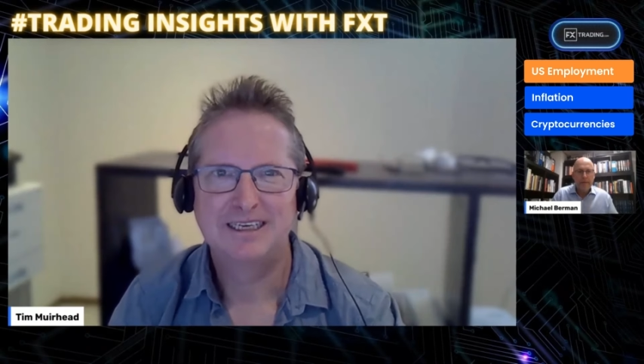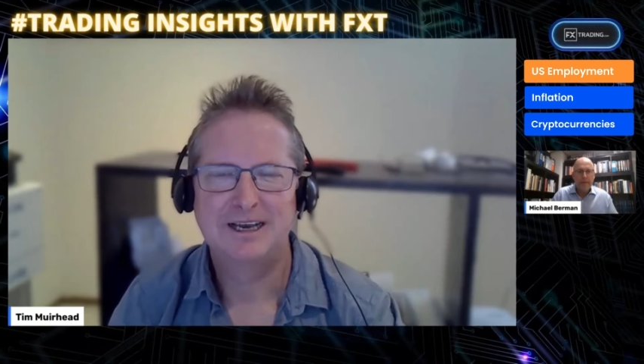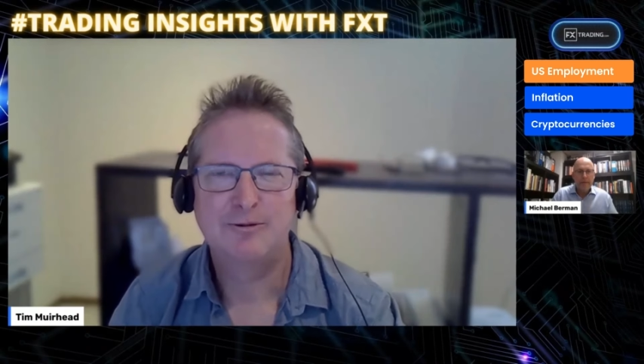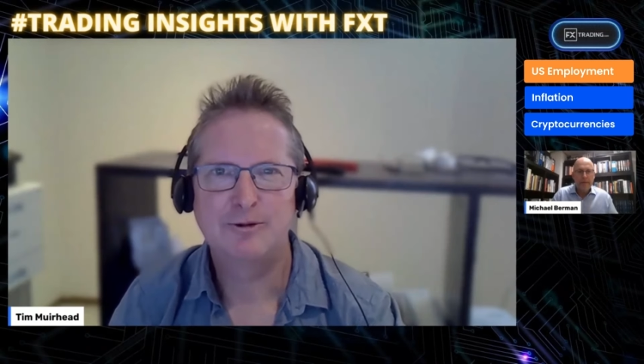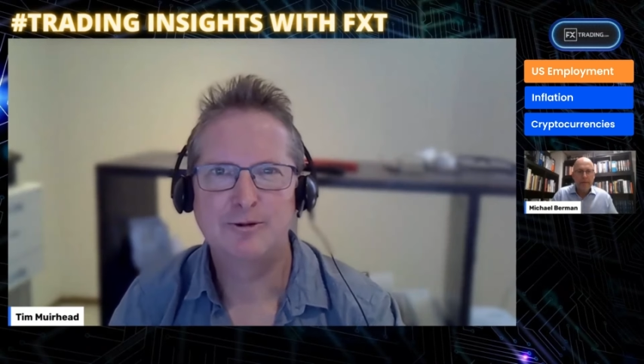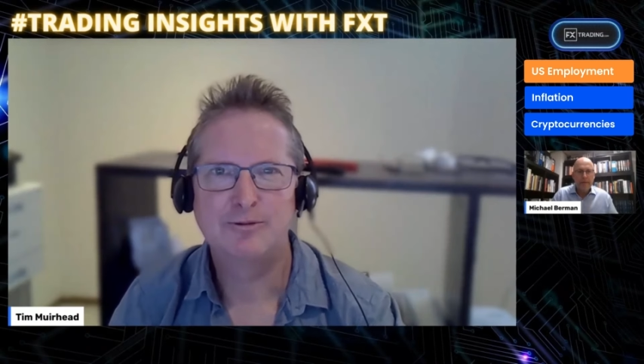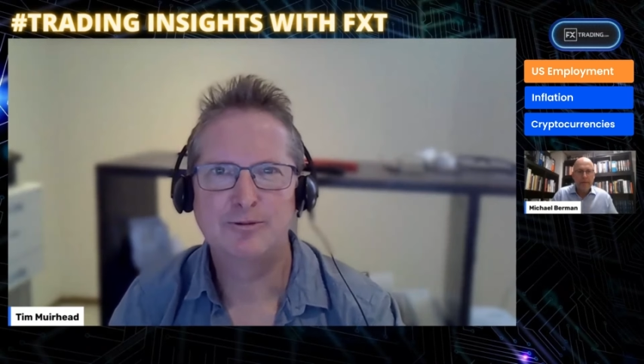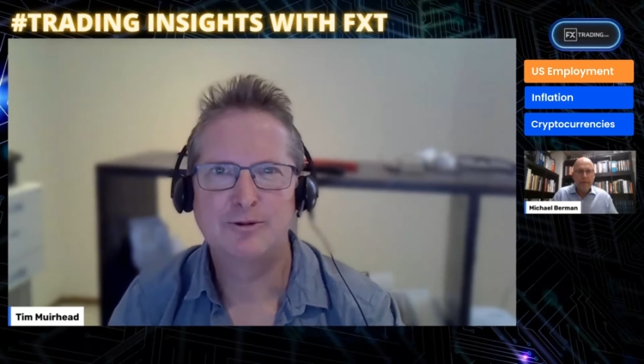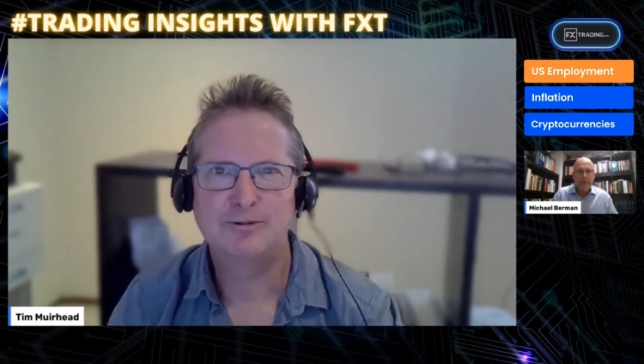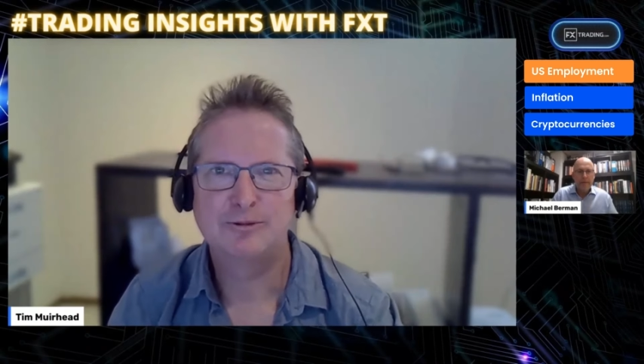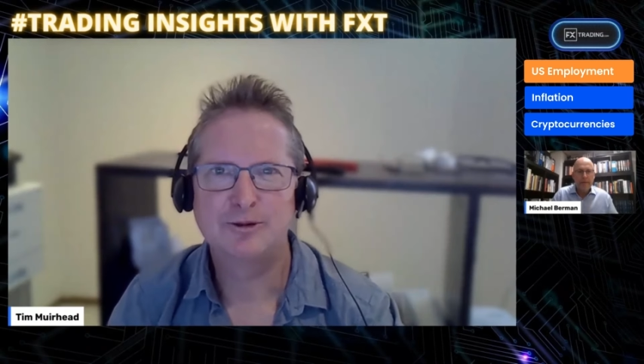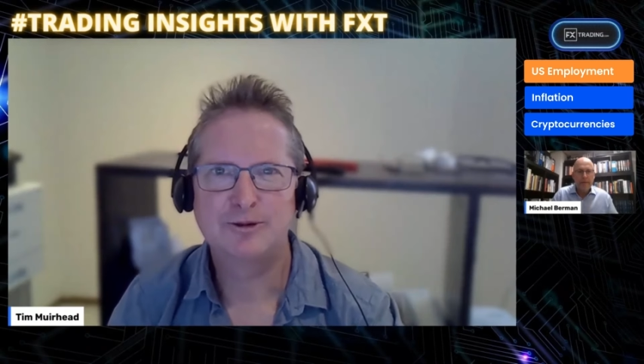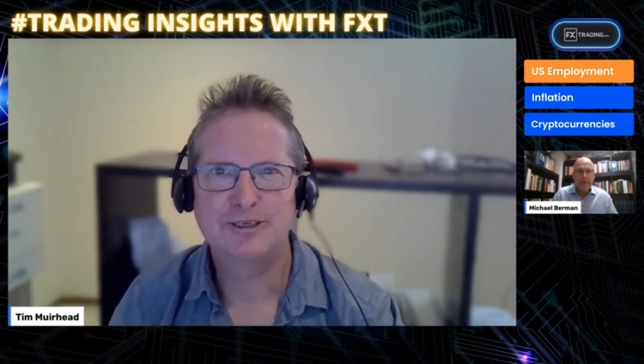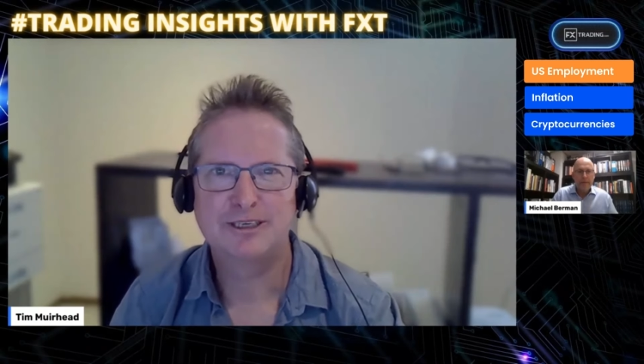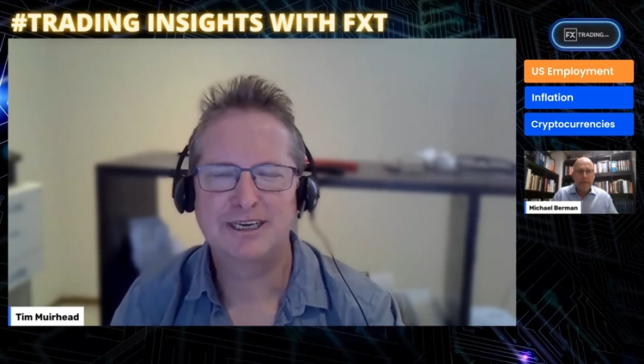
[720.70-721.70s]
yeah, we'll,
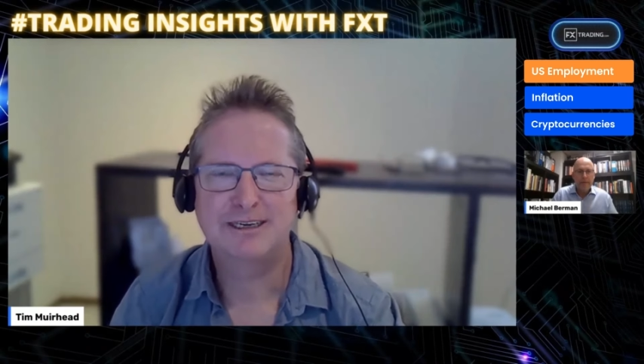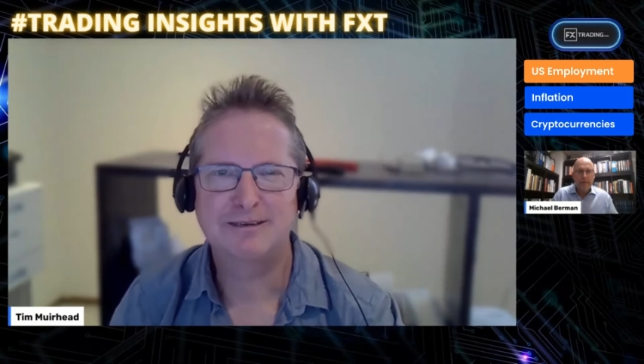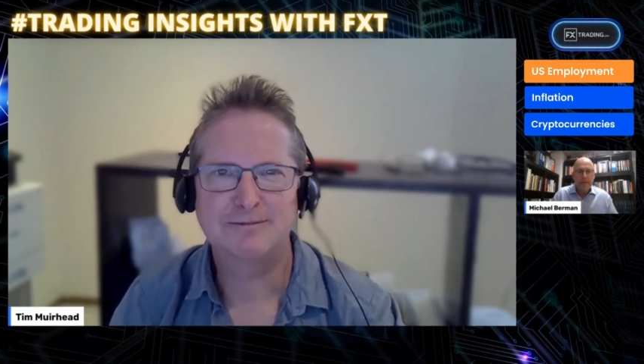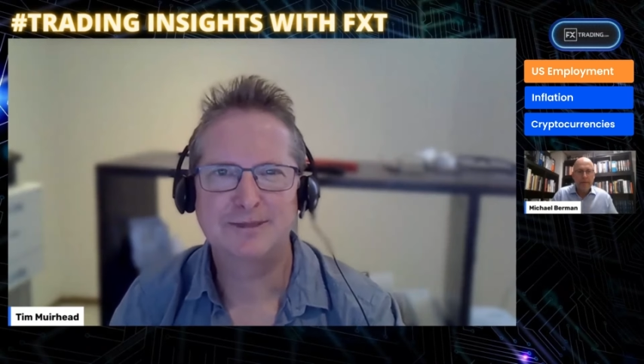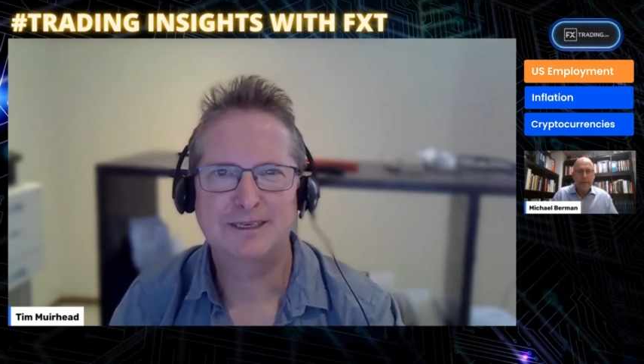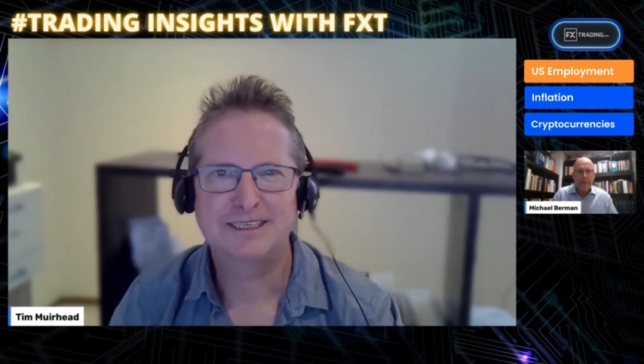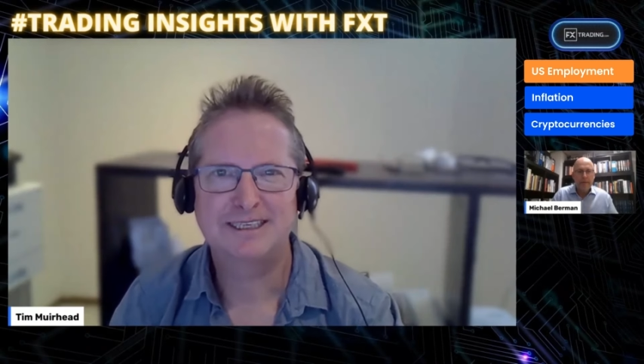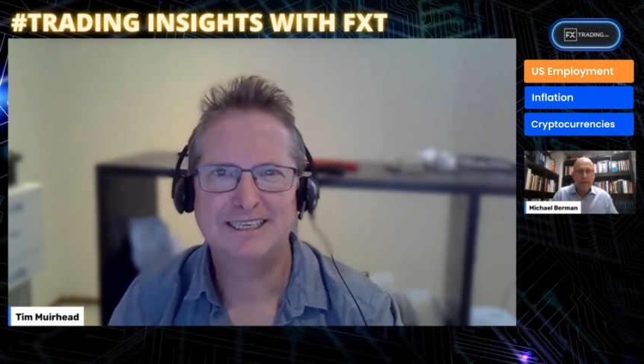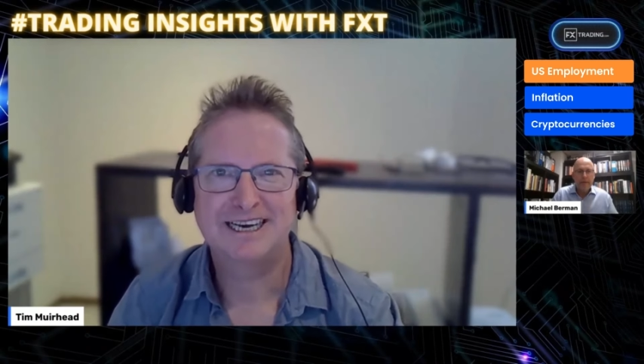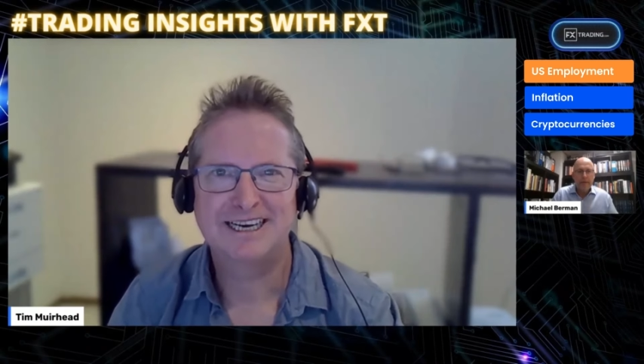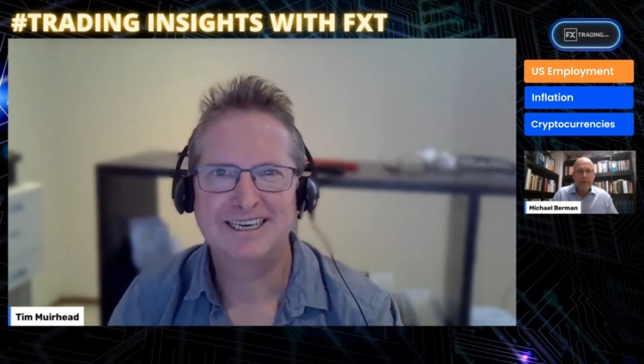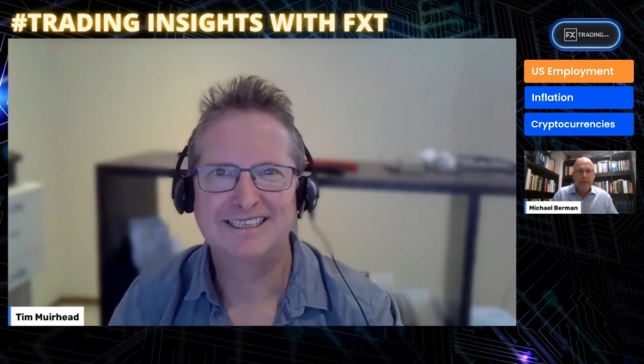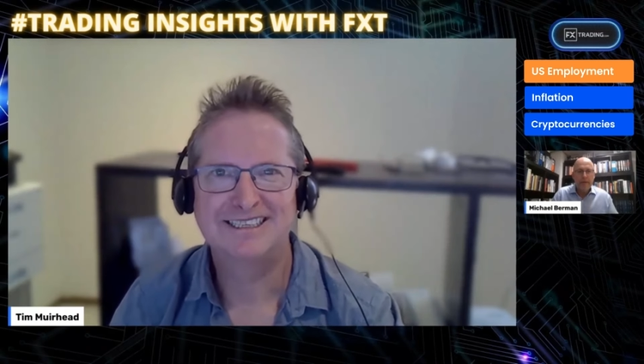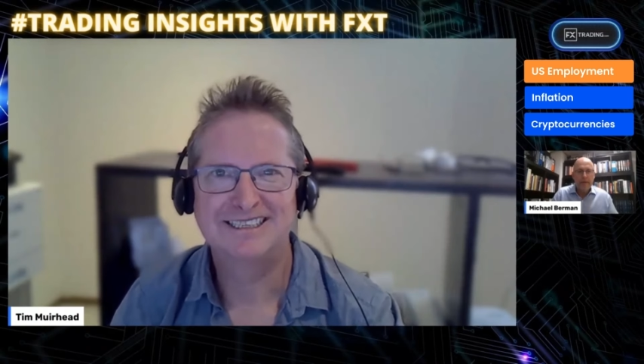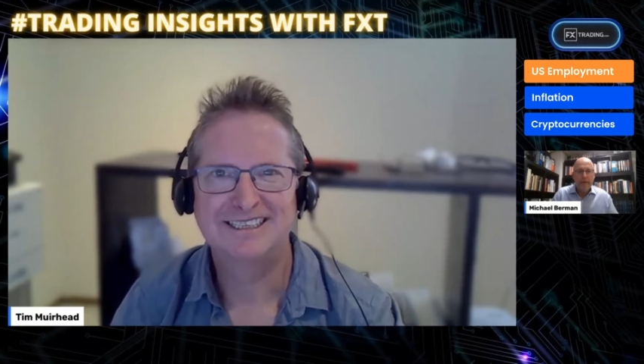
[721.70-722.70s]
we'll see. But
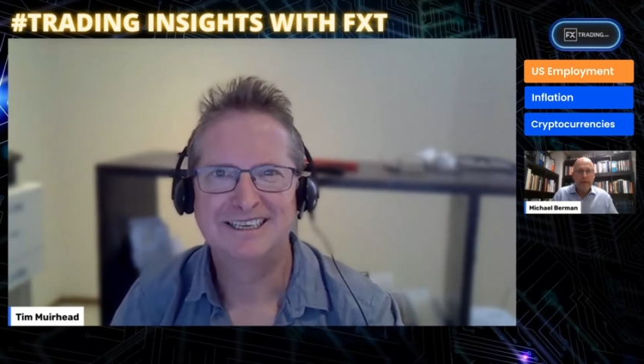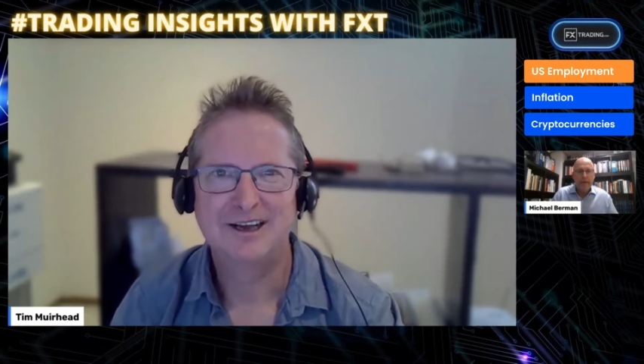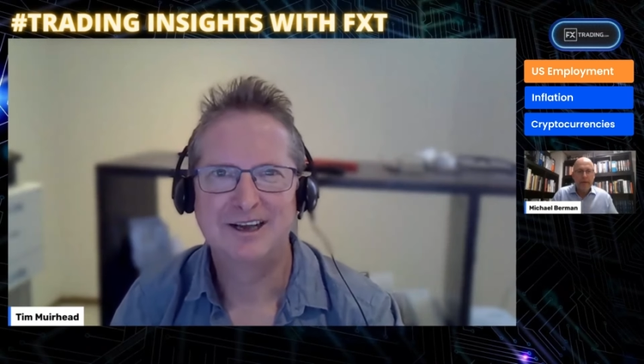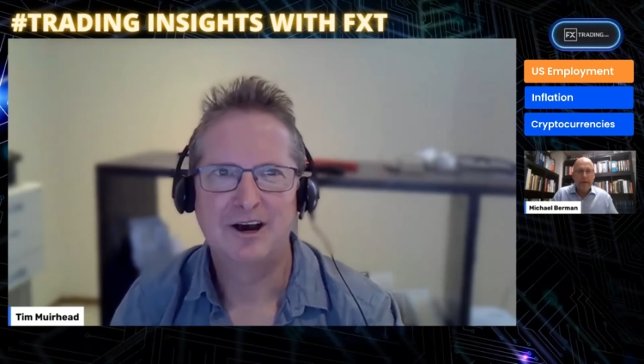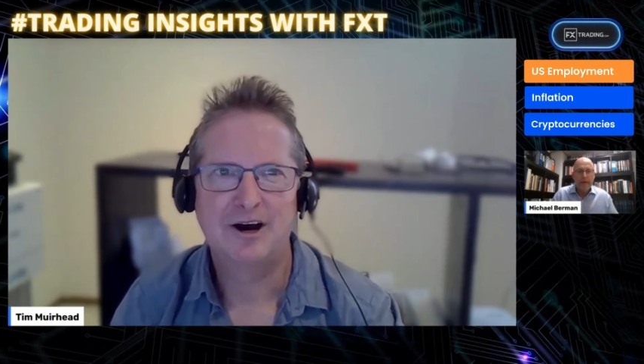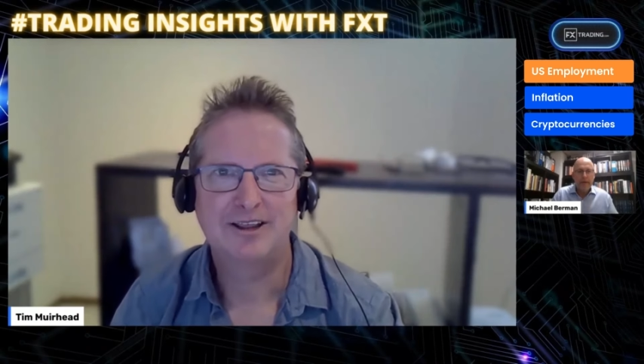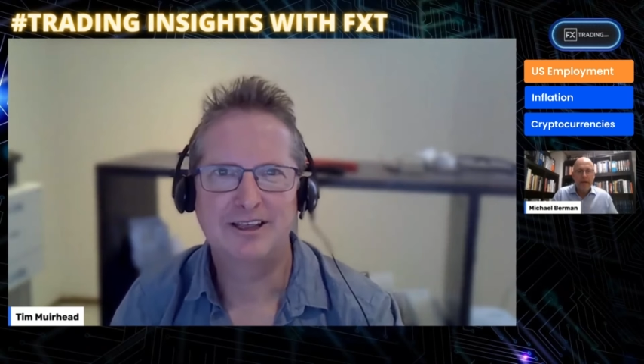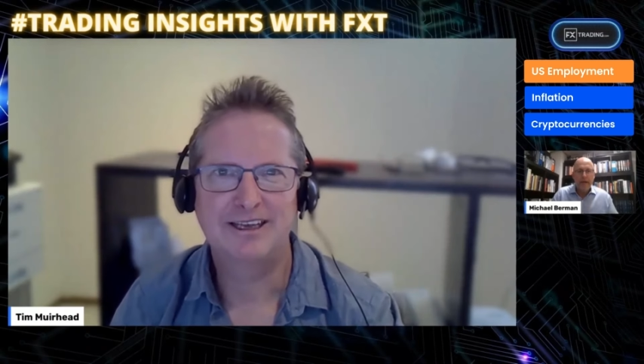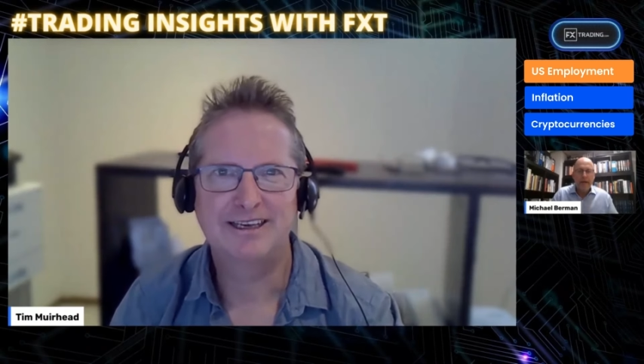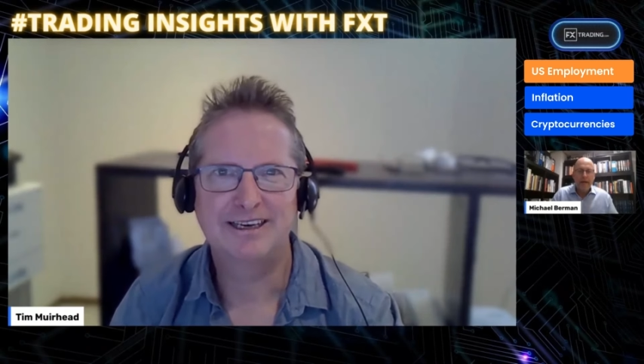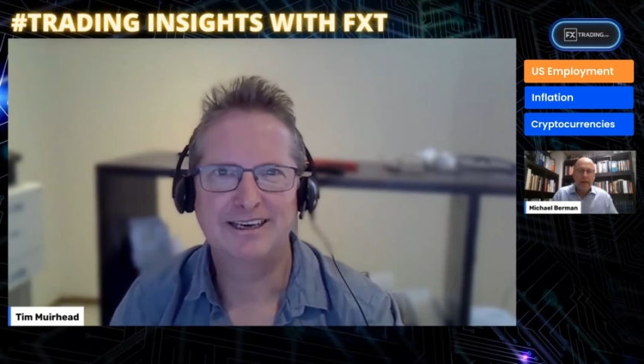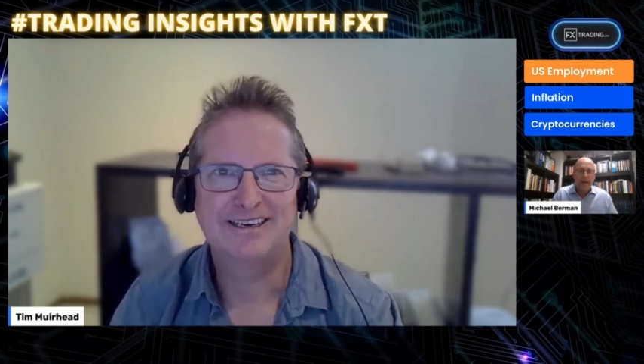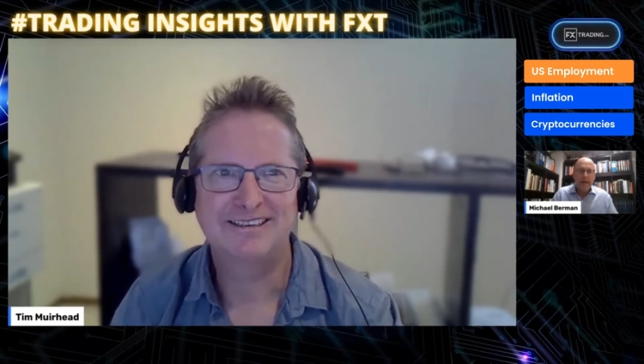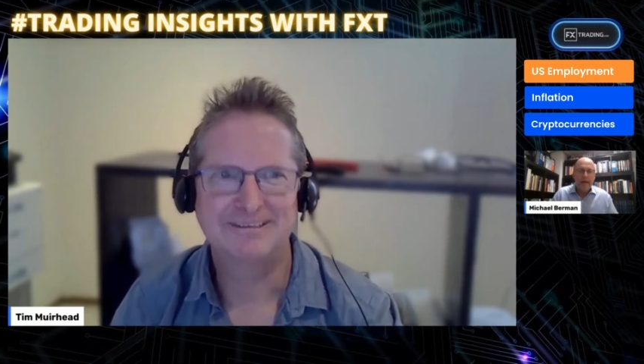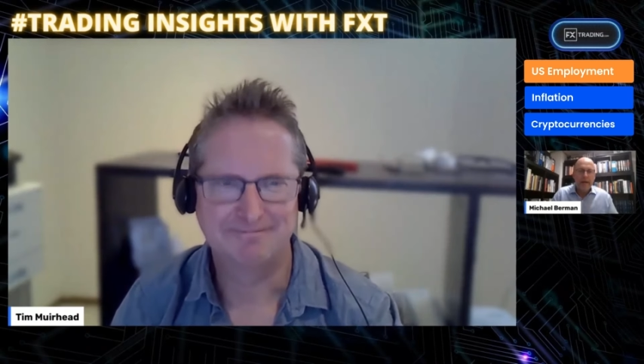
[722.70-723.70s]
uh, yeah. I
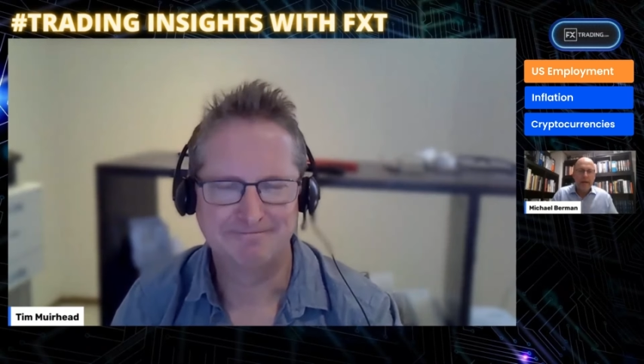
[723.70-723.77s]
think.